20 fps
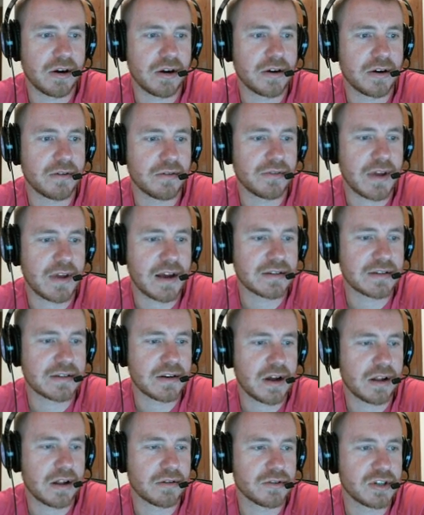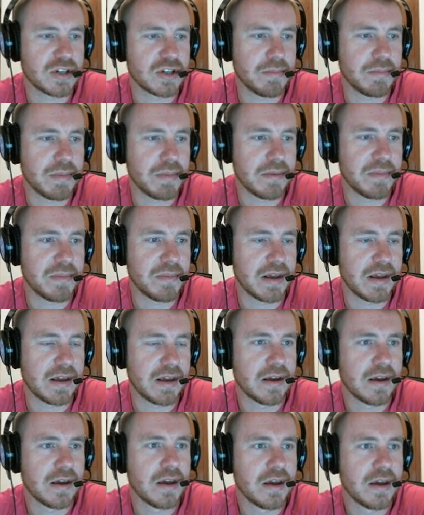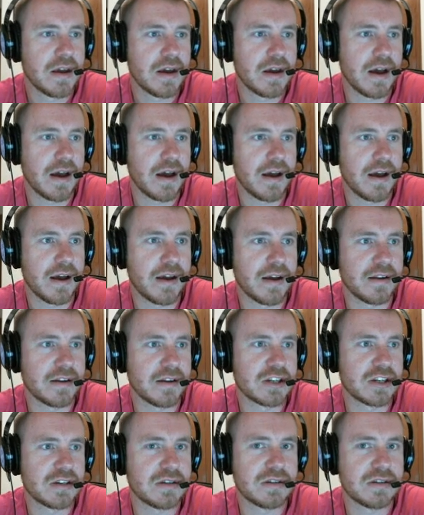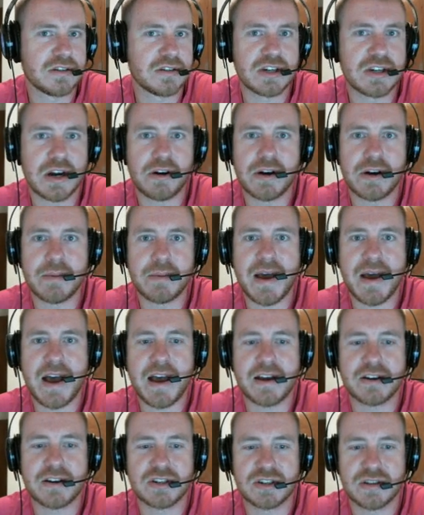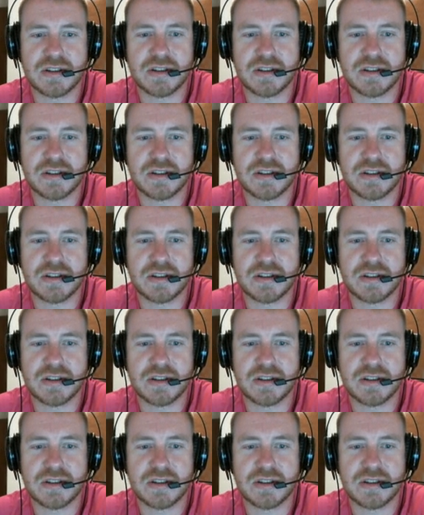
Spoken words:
$100,000 GPP charity bash.